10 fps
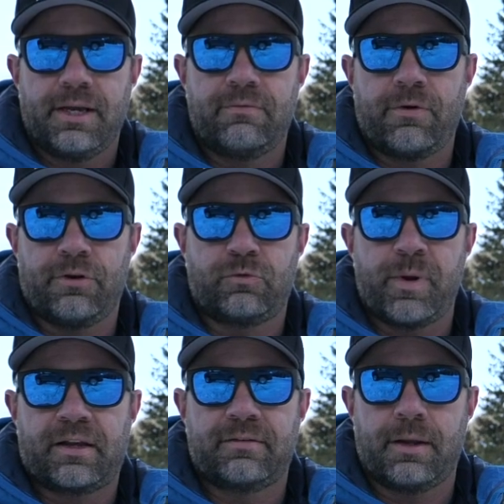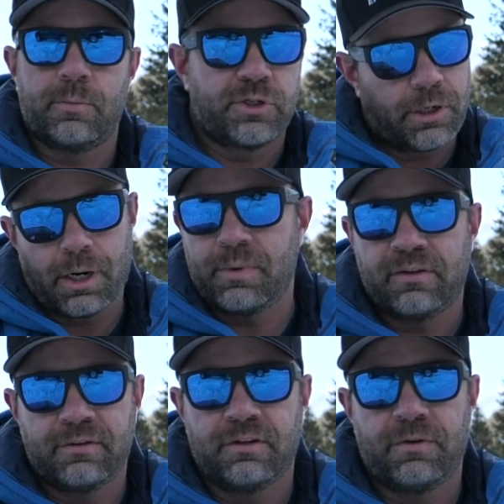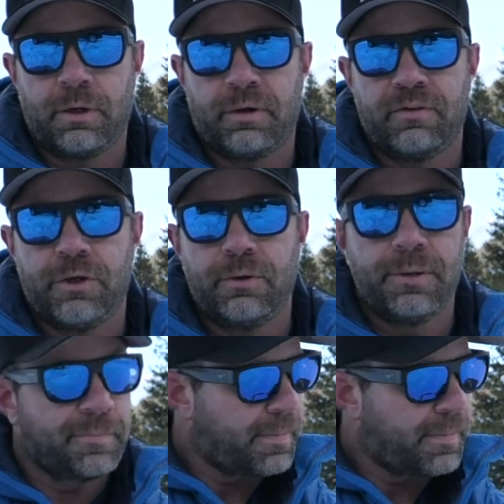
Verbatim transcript: and further specs that I'm sure I missed in this video review.